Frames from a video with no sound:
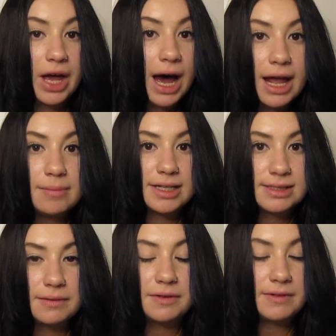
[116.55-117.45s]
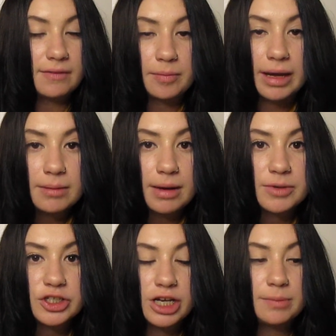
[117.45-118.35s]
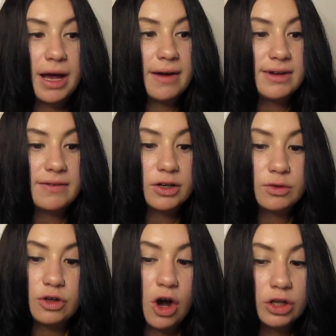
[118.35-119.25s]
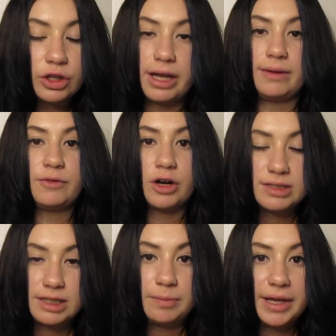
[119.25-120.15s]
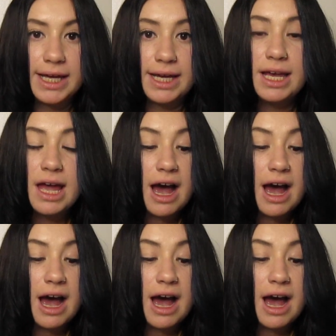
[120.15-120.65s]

I myself have never made a membership. I've never gone looking for a CP.